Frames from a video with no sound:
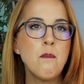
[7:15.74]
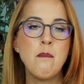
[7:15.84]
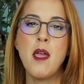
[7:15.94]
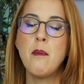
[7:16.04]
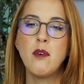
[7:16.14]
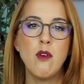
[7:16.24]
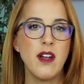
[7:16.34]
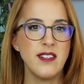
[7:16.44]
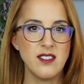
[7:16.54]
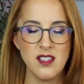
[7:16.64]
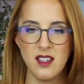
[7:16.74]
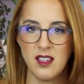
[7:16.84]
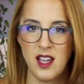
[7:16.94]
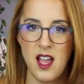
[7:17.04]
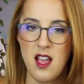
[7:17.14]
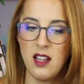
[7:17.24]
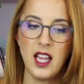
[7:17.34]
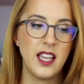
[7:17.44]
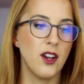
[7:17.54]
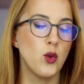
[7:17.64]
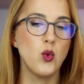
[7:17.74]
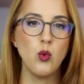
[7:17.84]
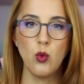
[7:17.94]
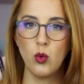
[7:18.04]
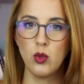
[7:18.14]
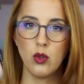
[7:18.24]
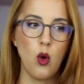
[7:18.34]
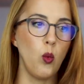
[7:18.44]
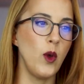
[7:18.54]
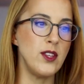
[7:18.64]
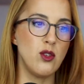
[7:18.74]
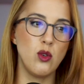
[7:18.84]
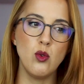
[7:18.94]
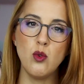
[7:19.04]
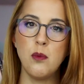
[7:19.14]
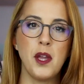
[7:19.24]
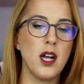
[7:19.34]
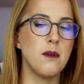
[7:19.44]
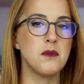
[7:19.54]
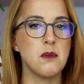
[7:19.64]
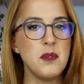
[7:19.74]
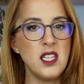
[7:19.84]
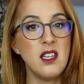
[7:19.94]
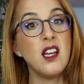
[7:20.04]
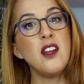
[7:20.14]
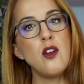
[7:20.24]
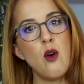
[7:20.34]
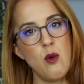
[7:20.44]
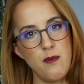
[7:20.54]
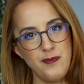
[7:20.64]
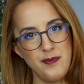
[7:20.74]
memorizing like a rule, always you becomes me. No.